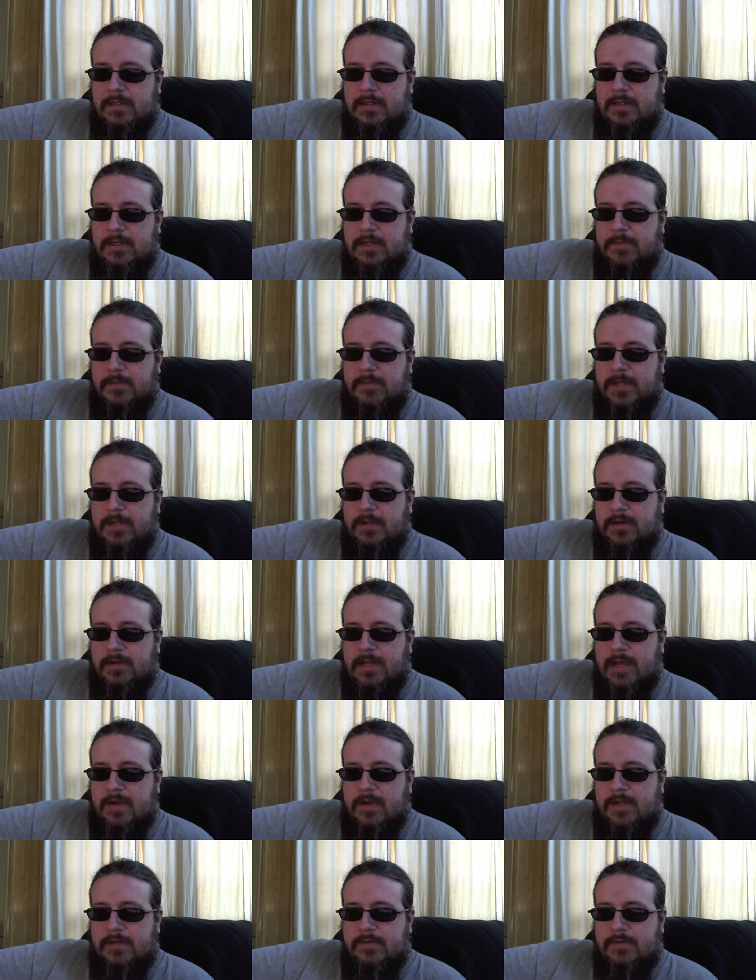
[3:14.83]
uh, depending on
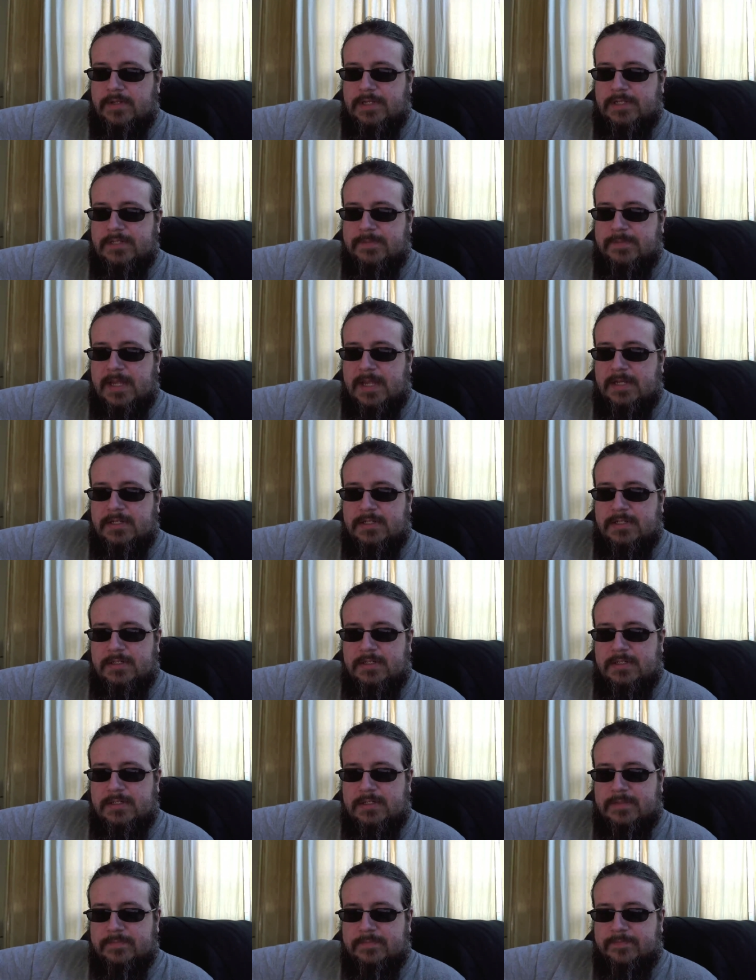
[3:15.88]
how I do the
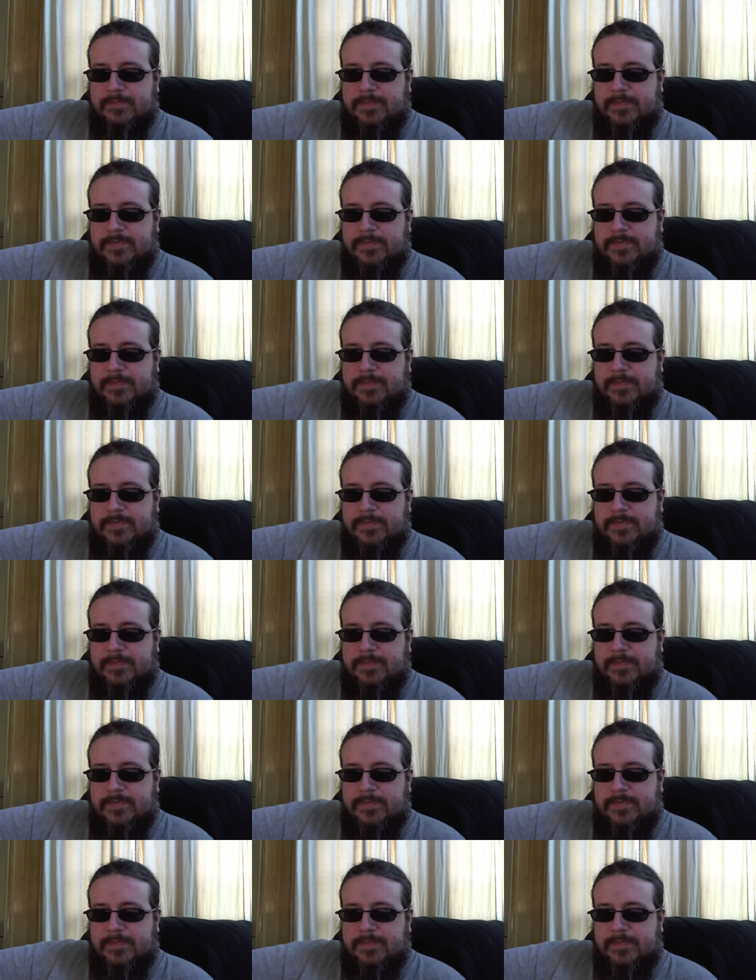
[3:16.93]
expansions.